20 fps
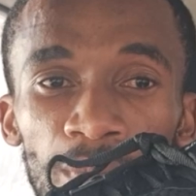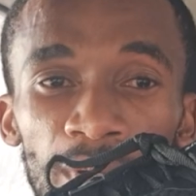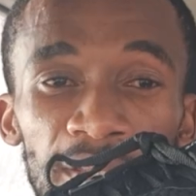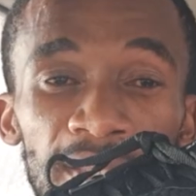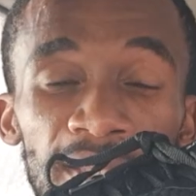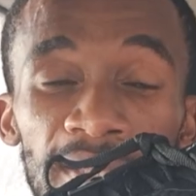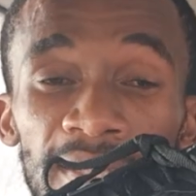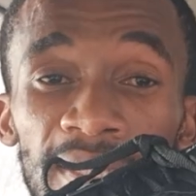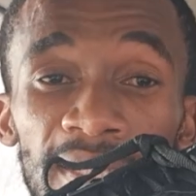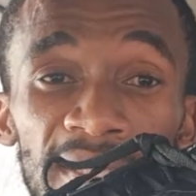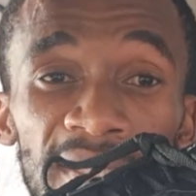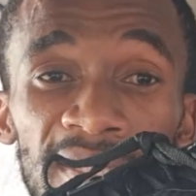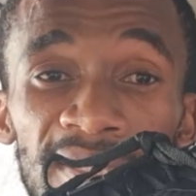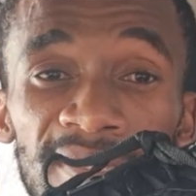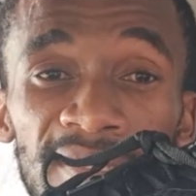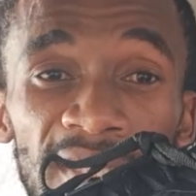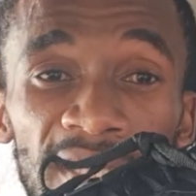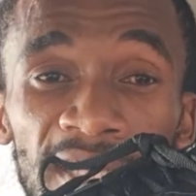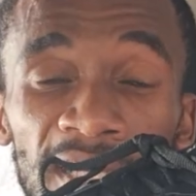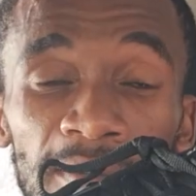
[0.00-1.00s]
whether there
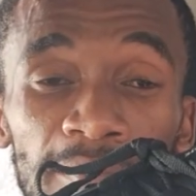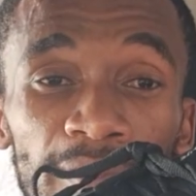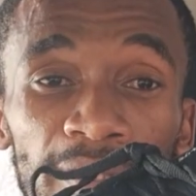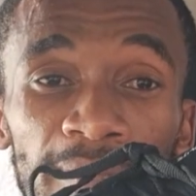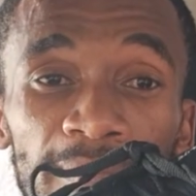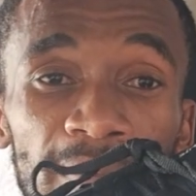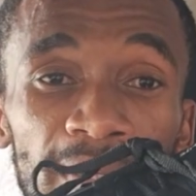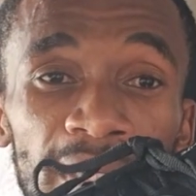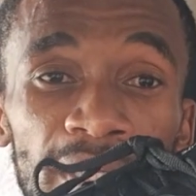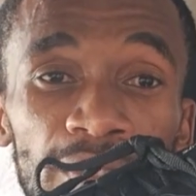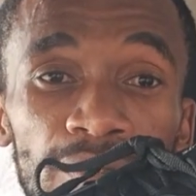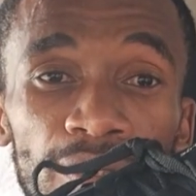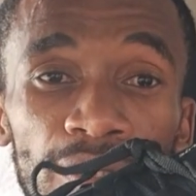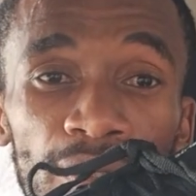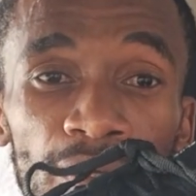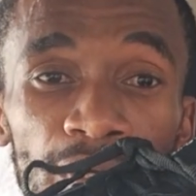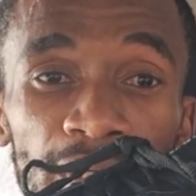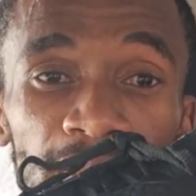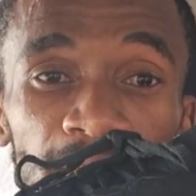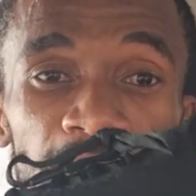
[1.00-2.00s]
is a carbon plate or
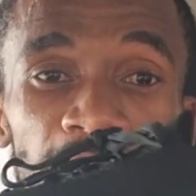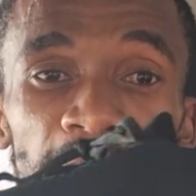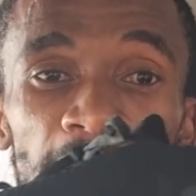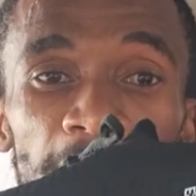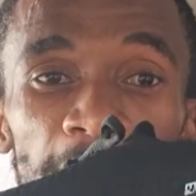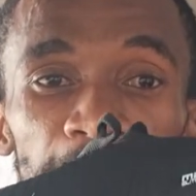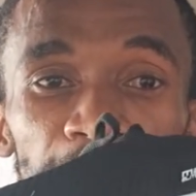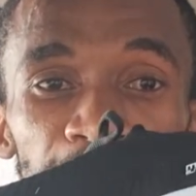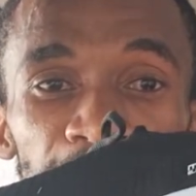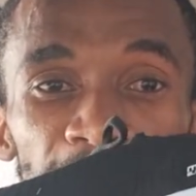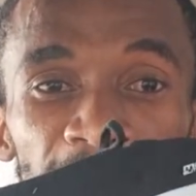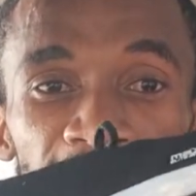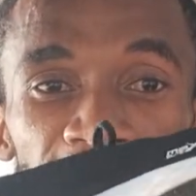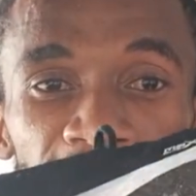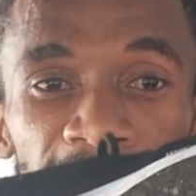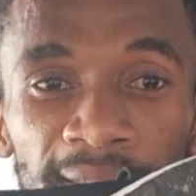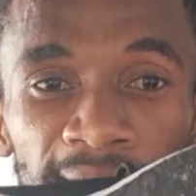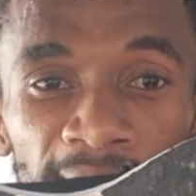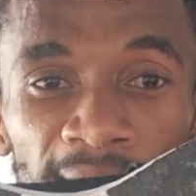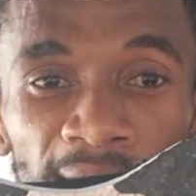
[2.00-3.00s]
not. But
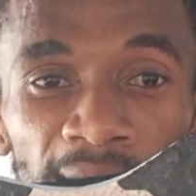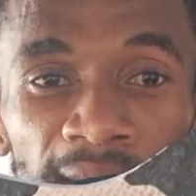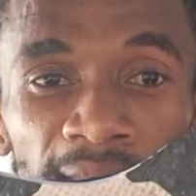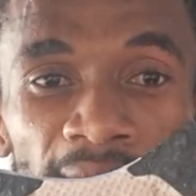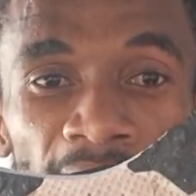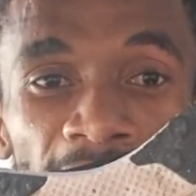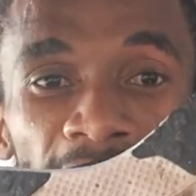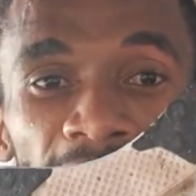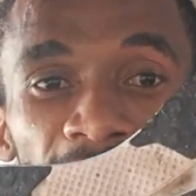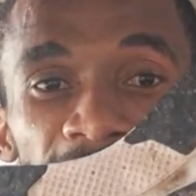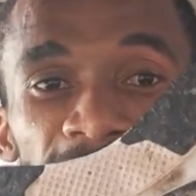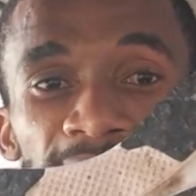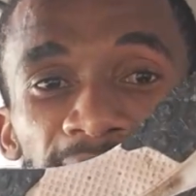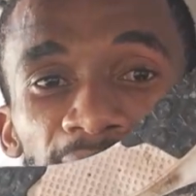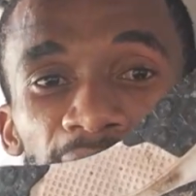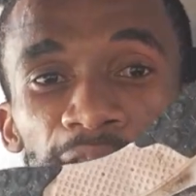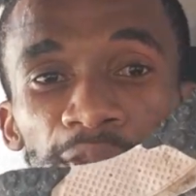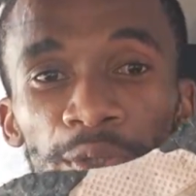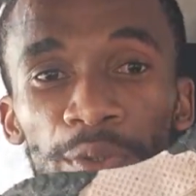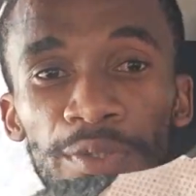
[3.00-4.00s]
yeah, I can
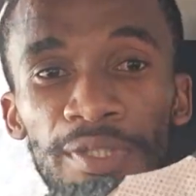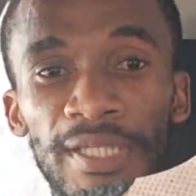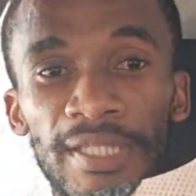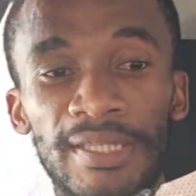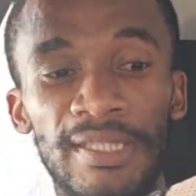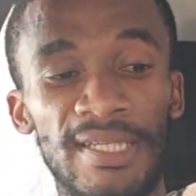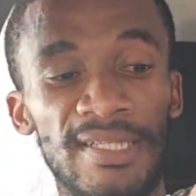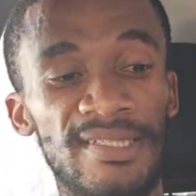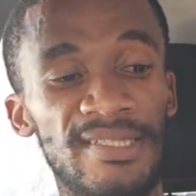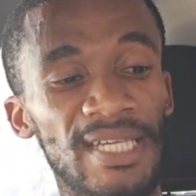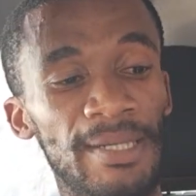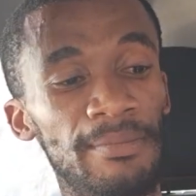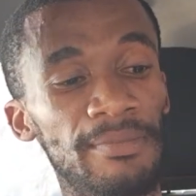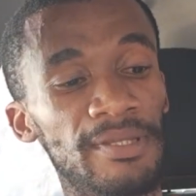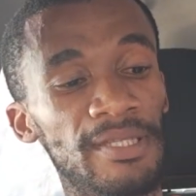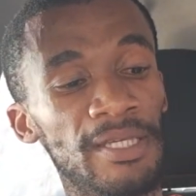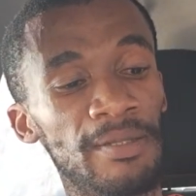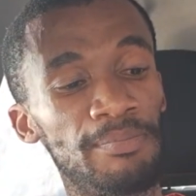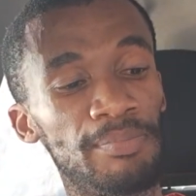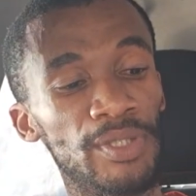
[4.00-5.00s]
say though that there's
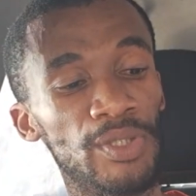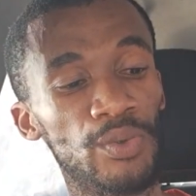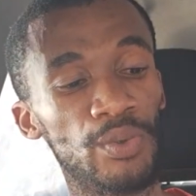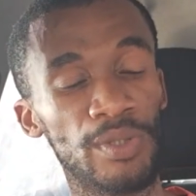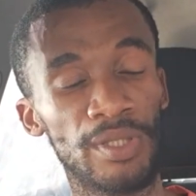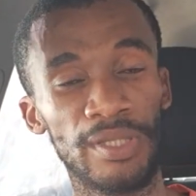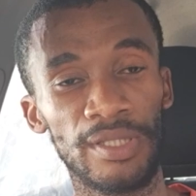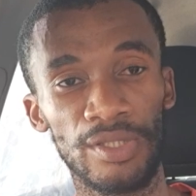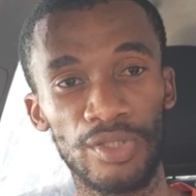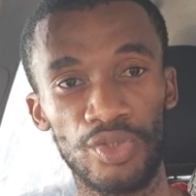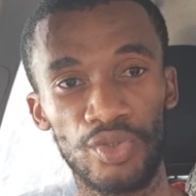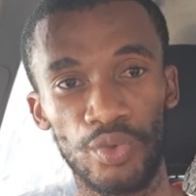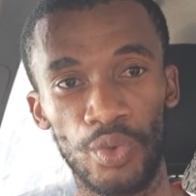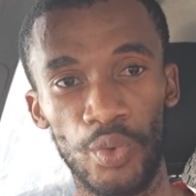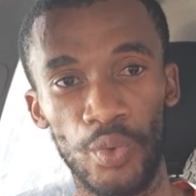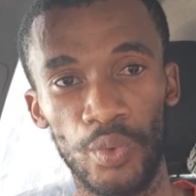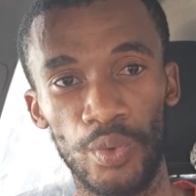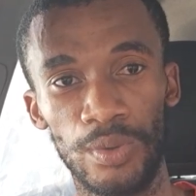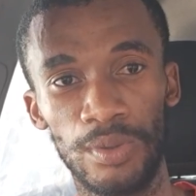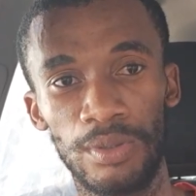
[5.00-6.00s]
something between the
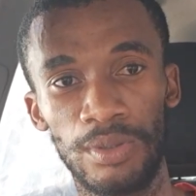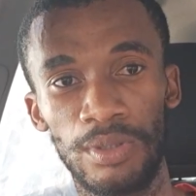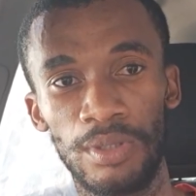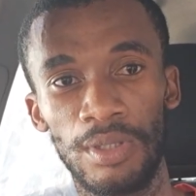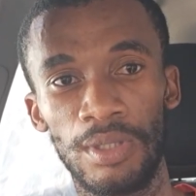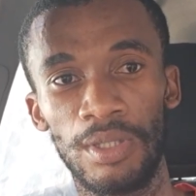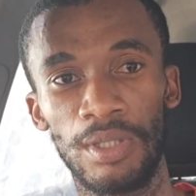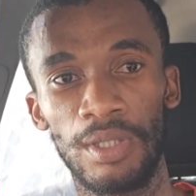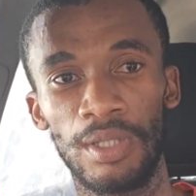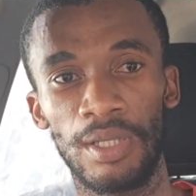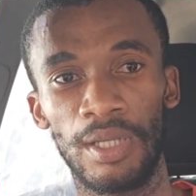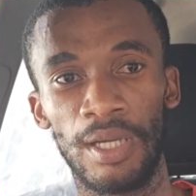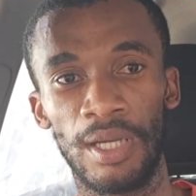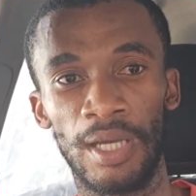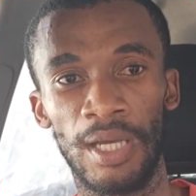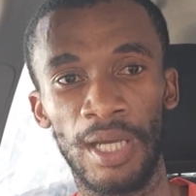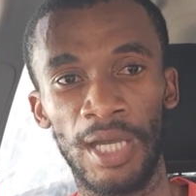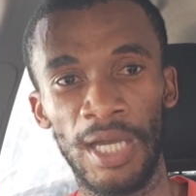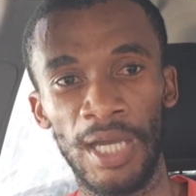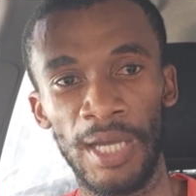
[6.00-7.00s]
sole.
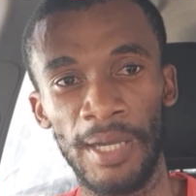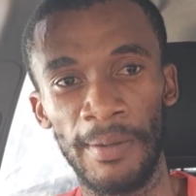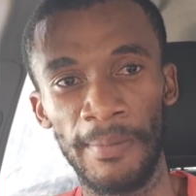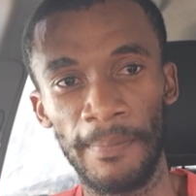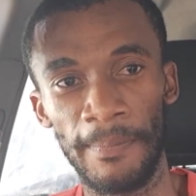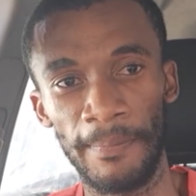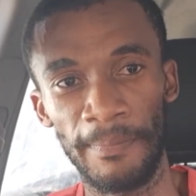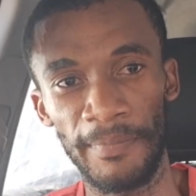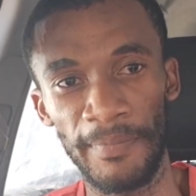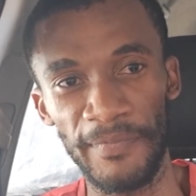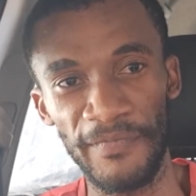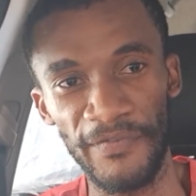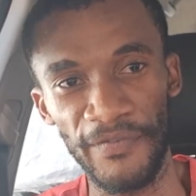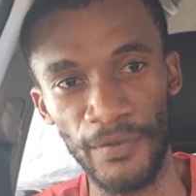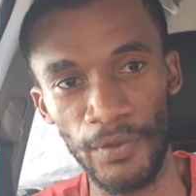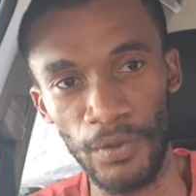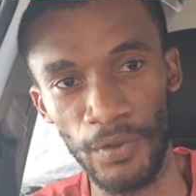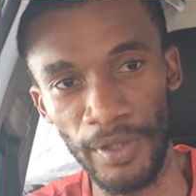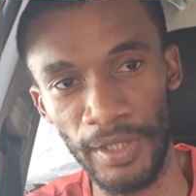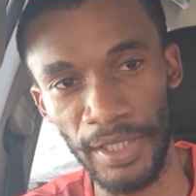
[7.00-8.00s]
If
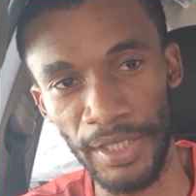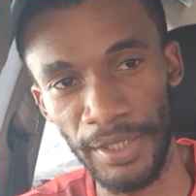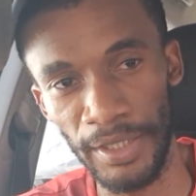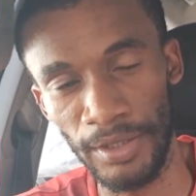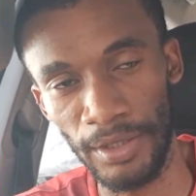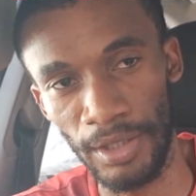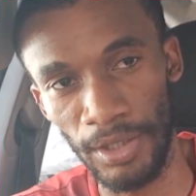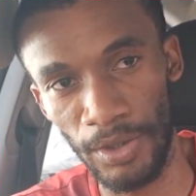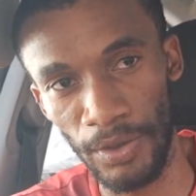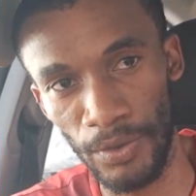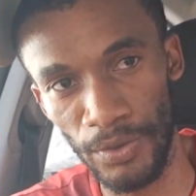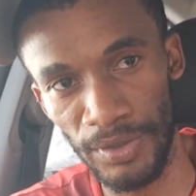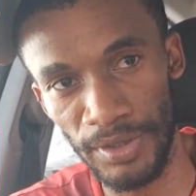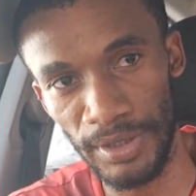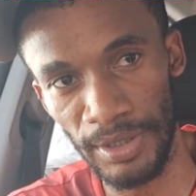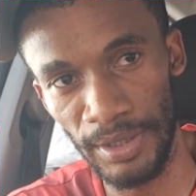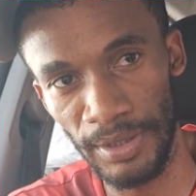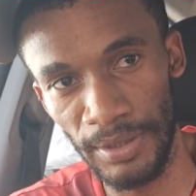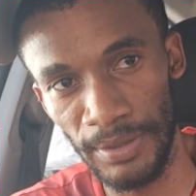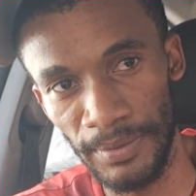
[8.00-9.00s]
you look at it
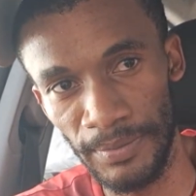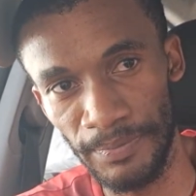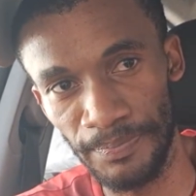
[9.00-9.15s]
closely,